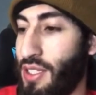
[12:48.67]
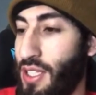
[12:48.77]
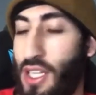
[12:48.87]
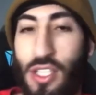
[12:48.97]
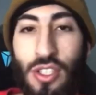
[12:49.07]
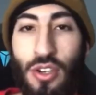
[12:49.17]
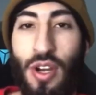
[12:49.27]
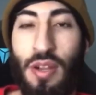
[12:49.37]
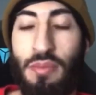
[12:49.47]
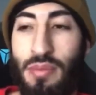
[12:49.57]

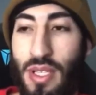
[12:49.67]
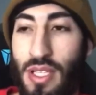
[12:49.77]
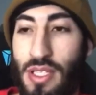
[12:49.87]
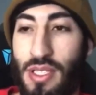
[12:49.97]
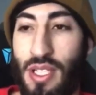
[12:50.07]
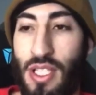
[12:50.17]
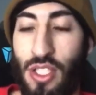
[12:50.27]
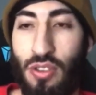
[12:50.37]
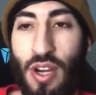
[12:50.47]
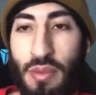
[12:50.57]
Instagram, because
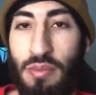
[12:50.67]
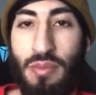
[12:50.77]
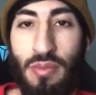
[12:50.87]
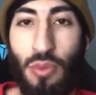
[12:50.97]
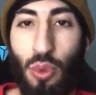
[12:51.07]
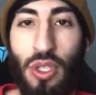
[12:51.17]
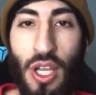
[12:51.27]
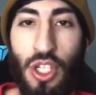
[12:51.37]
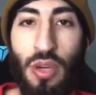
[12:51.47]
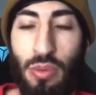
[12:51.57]
Instagram will
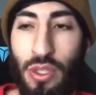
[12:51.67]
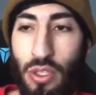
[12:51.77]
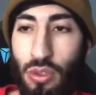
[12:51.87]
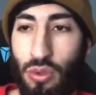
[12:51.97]
catch up with you.